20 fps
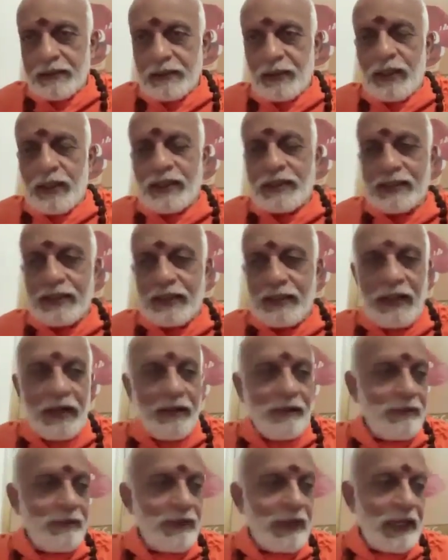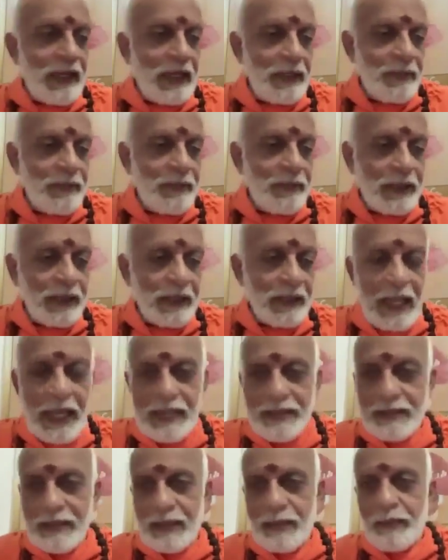or let's say
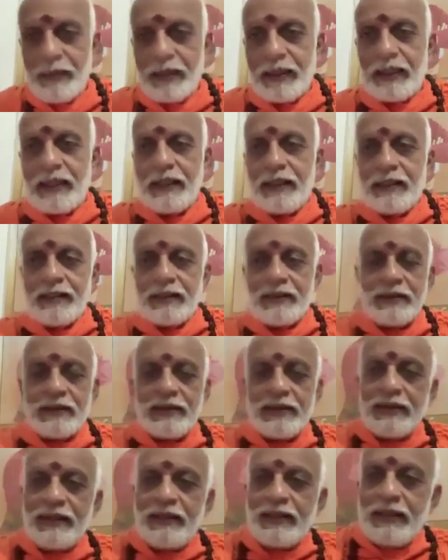as I begin,